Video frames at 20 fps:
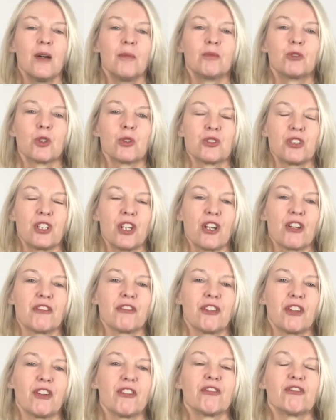rosin
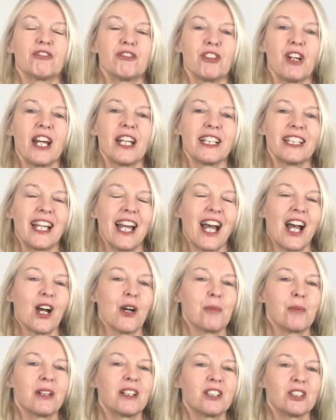over right now
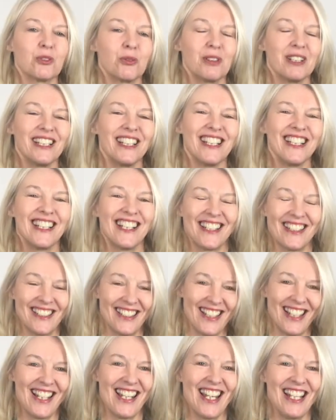because we need it
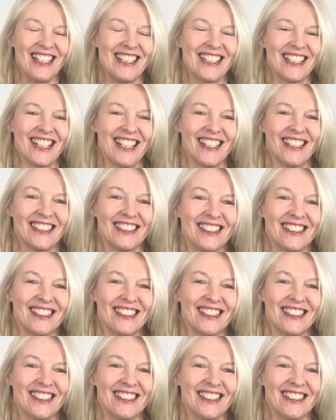later.